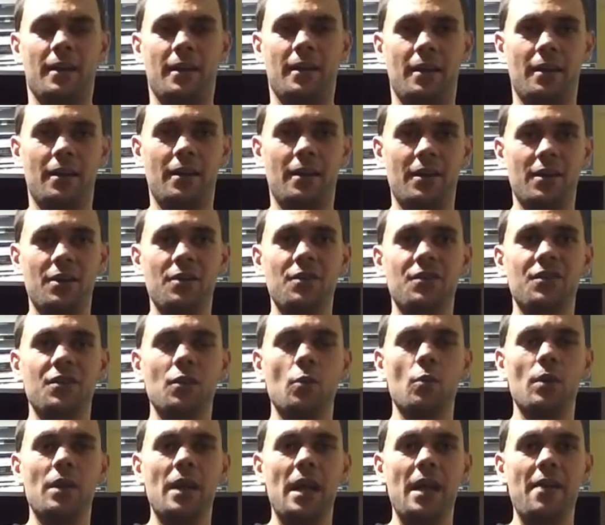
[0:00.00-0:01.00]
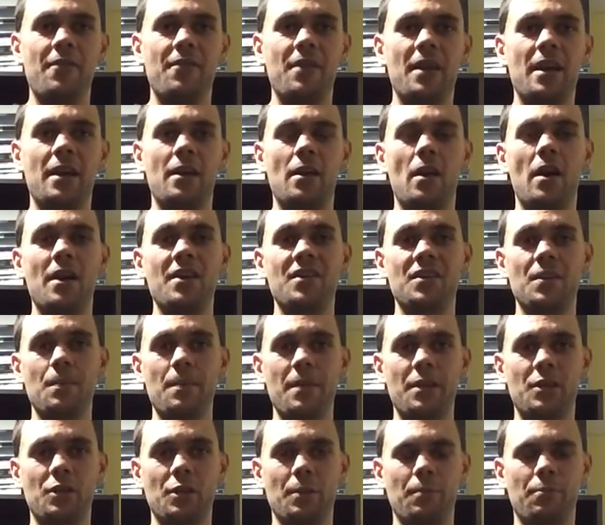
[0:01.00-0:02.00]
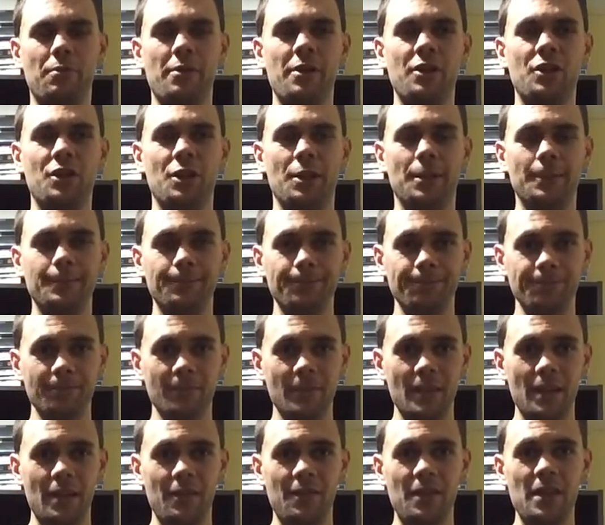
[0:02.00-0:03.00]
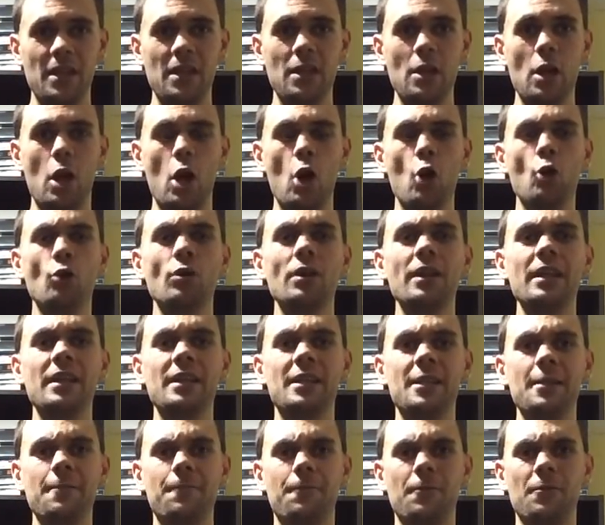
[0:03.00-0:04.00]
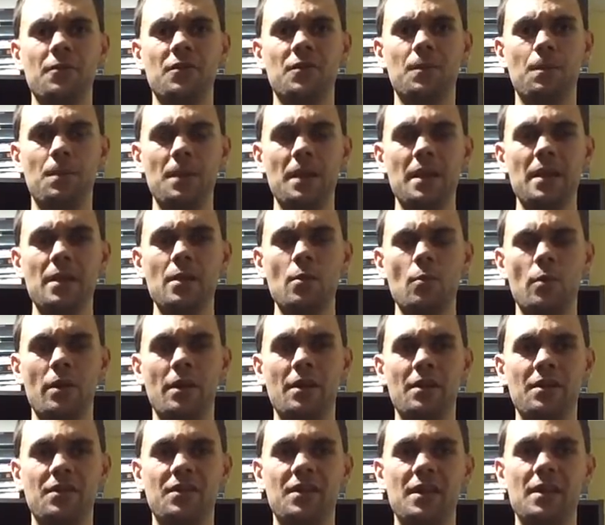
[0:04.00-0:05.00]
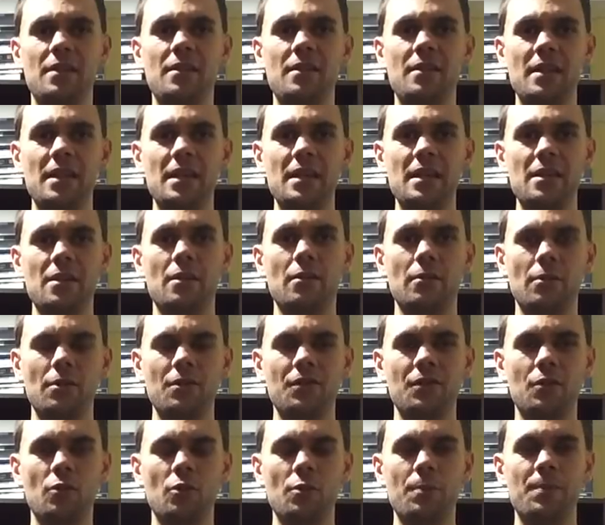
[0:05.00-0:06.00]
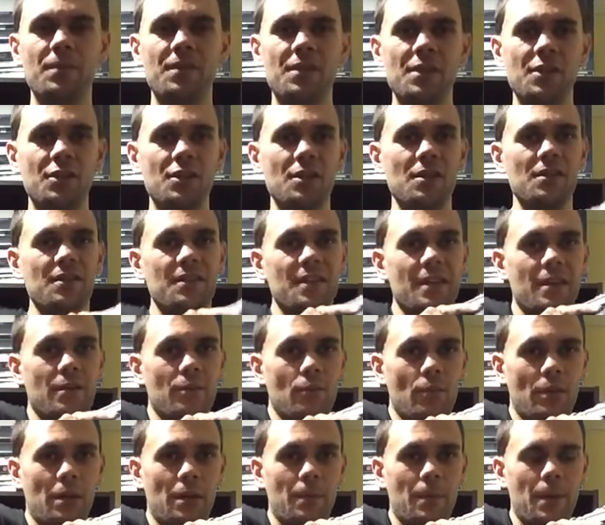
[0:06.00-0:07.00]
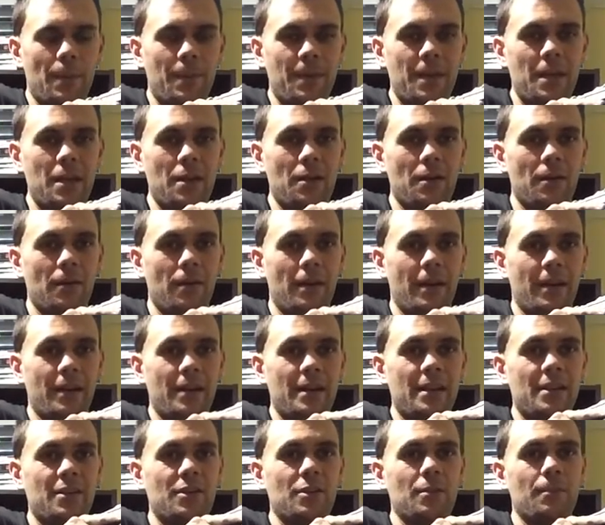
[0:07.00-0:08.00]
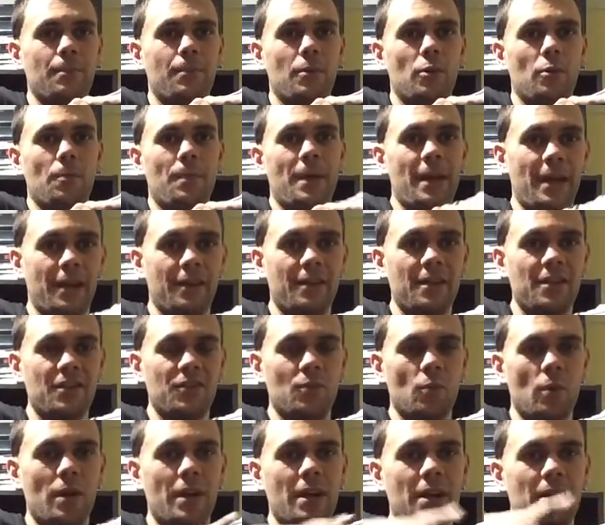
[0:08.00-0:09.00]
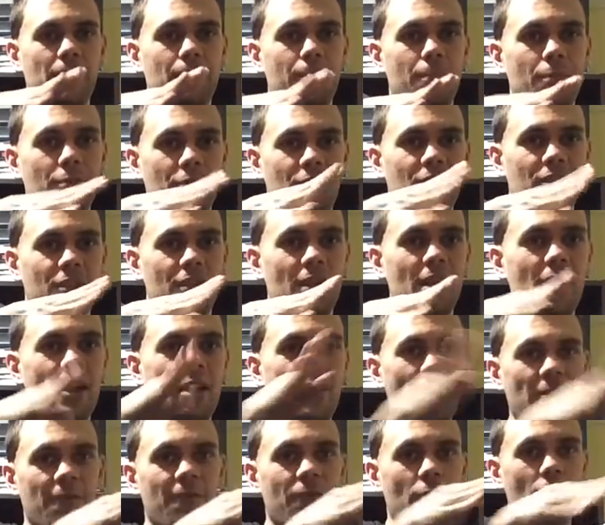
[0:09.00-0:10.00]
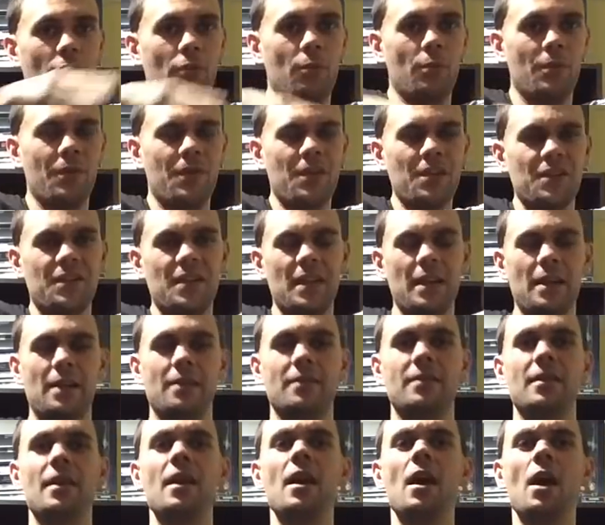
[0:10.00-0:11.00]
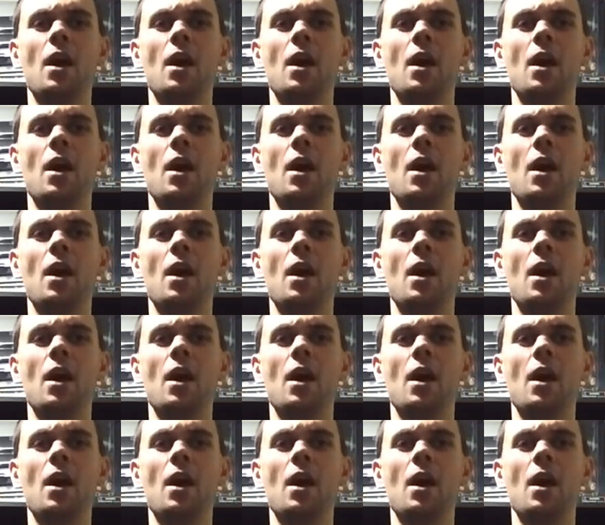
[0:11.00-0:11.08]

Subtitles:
You still want to have that isometric pressure. The only difference being when it's in the close quarter position is that when I'm up here, I need to pull back this way and push forward with this hand.